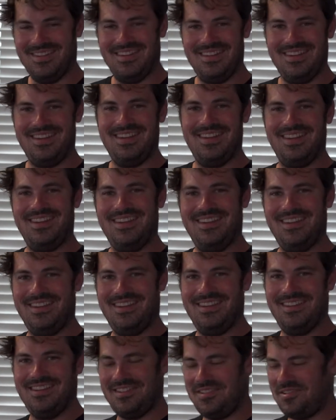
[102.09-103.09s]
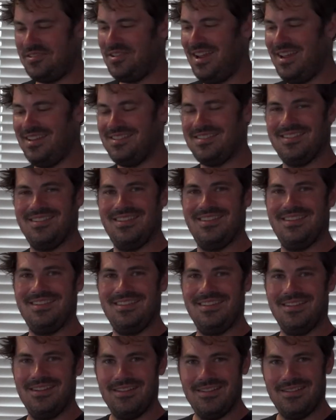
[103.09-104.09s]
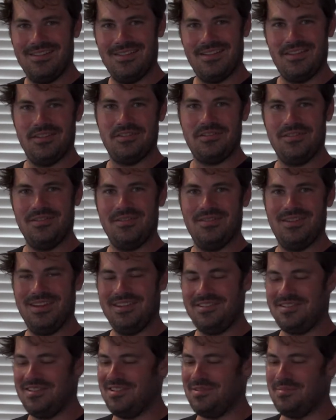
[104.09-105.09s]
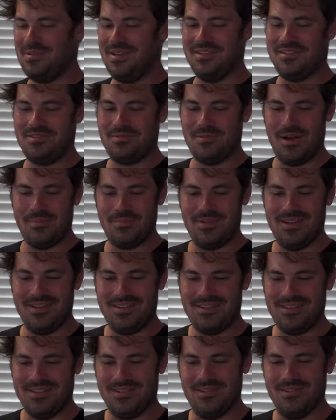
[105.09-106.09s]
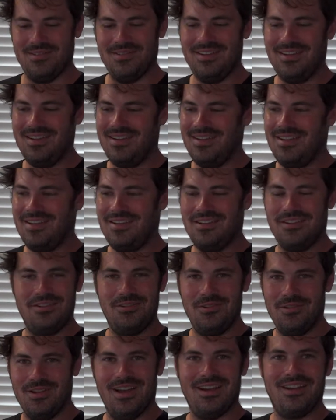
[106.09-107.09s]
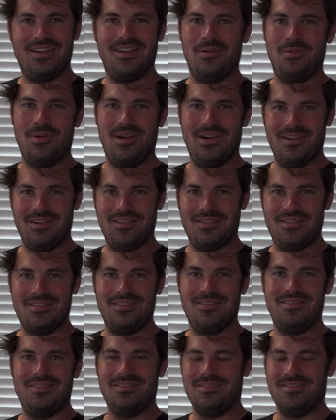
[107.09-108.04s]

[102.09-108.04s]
DE chassis that the engine's being swapped into, do not cut wires.